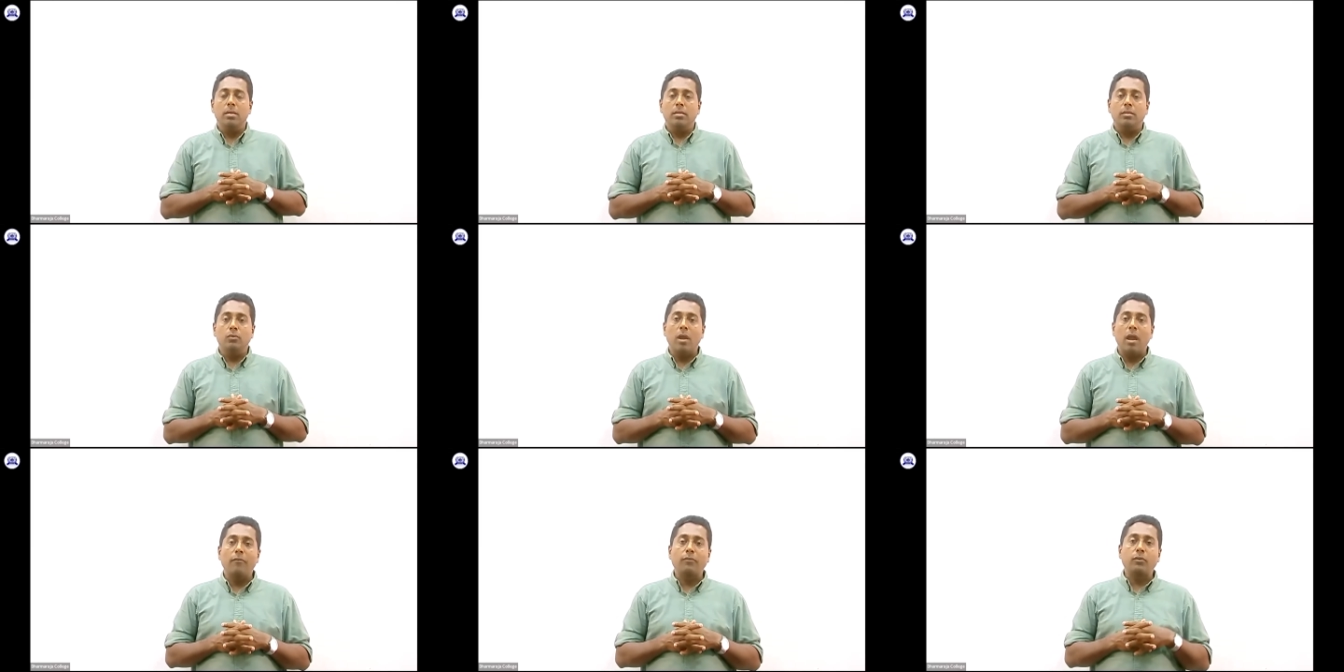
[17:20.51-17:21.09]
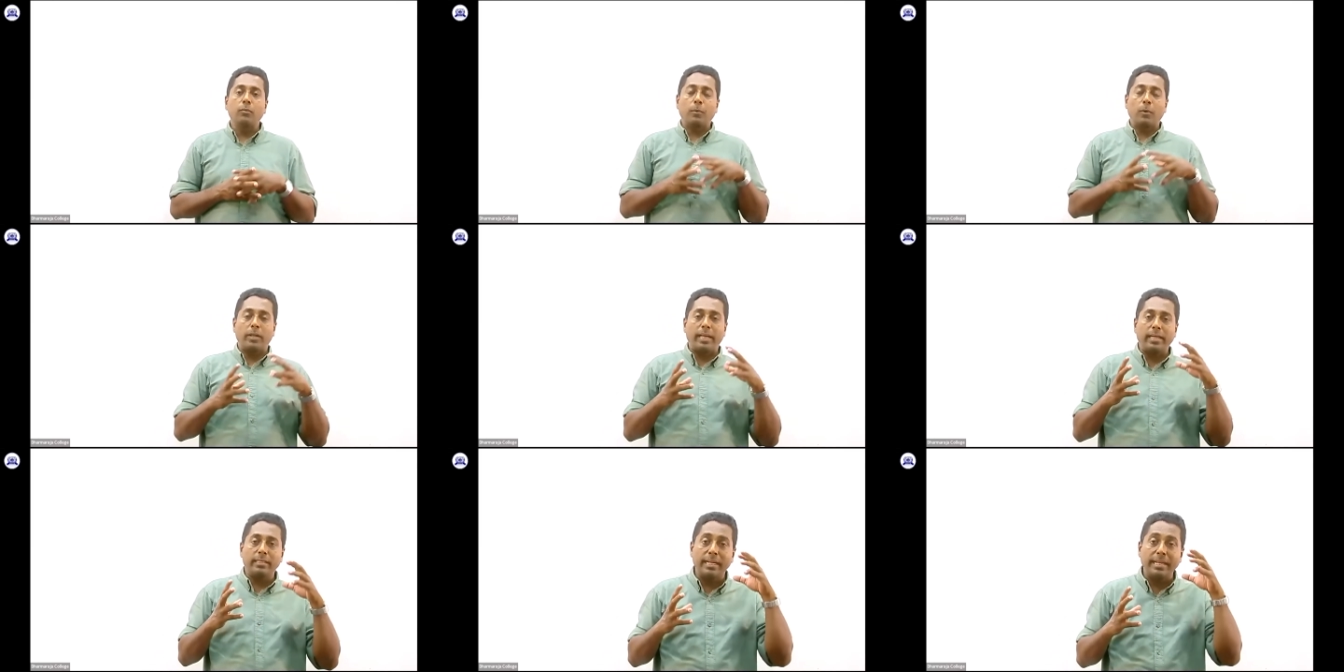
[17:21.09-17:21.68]
You have to
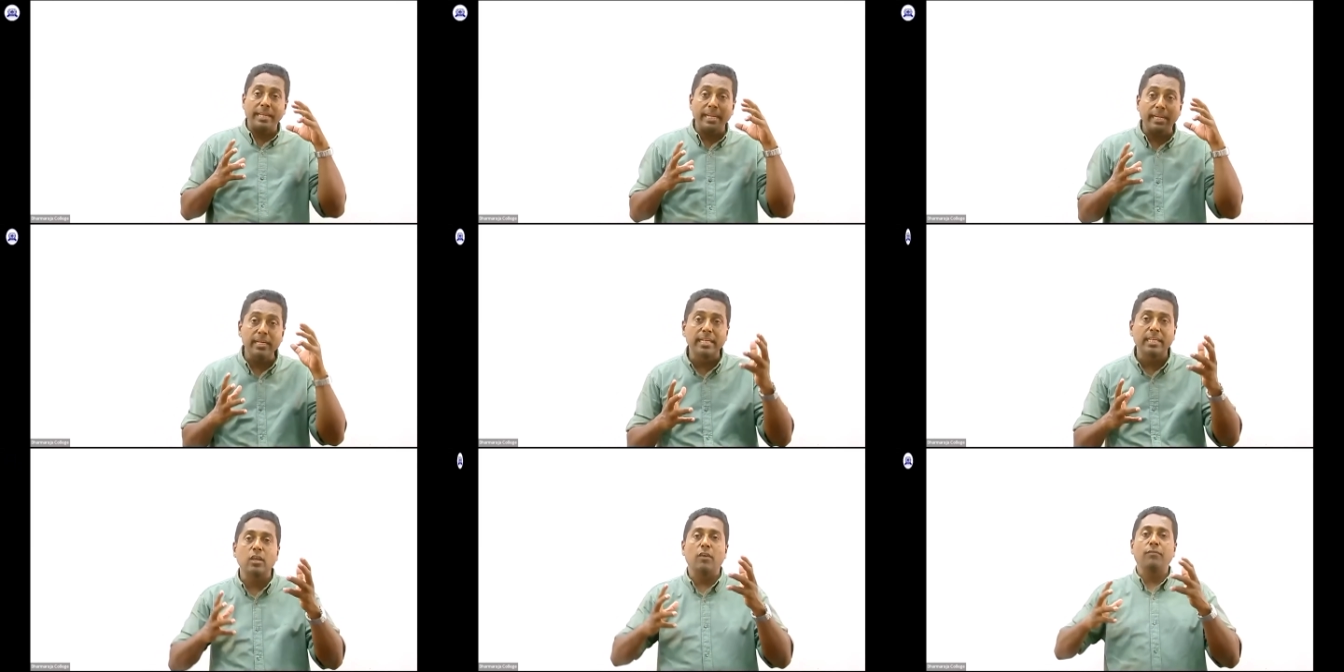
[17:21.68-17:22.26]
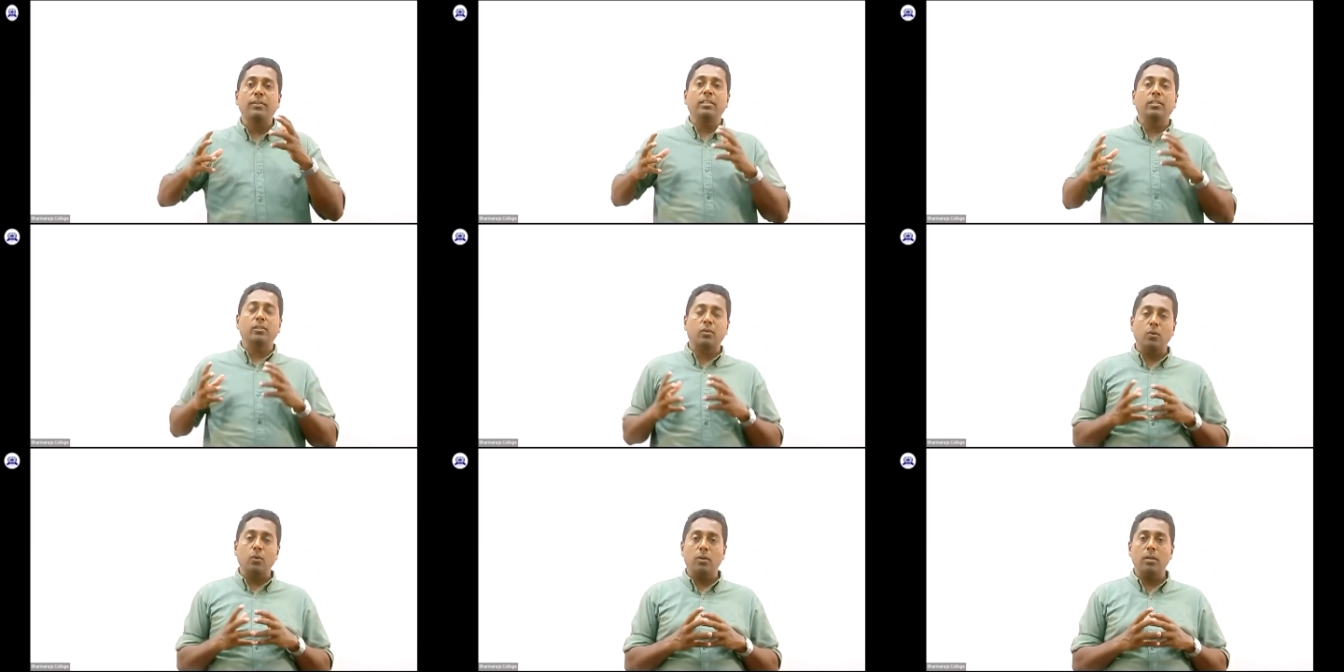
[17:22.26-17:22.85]
protect the dignity of the
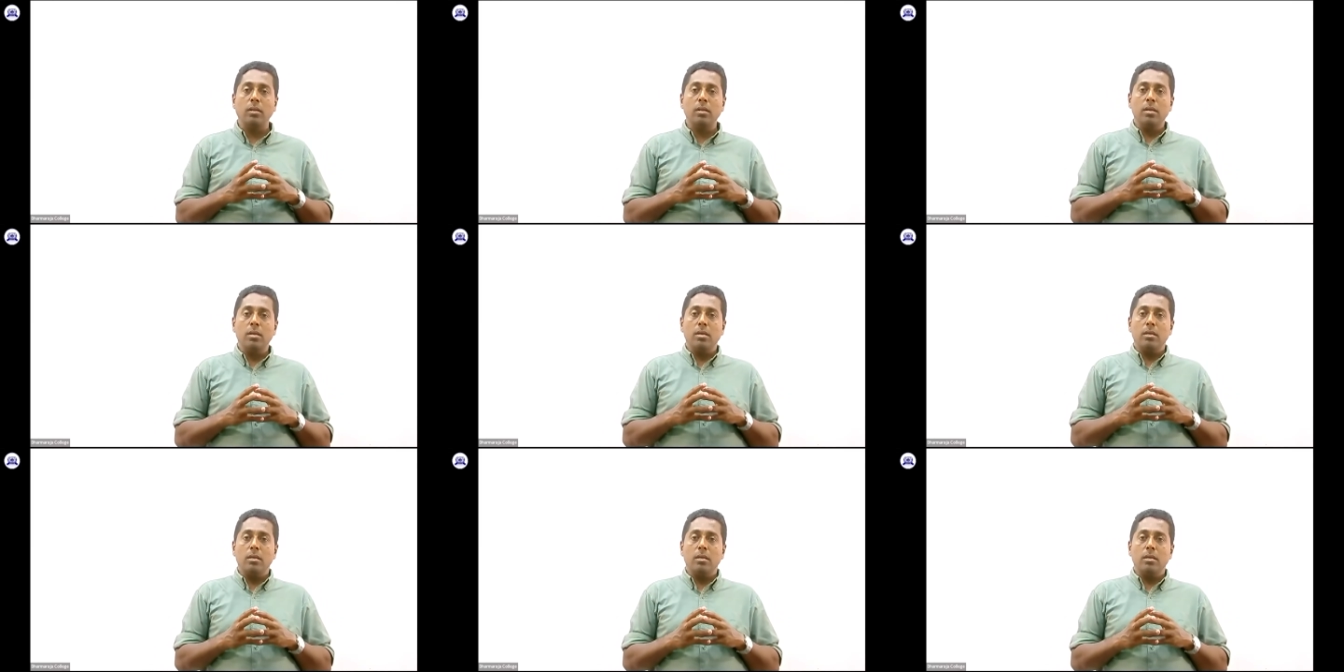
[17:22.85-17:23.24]
school,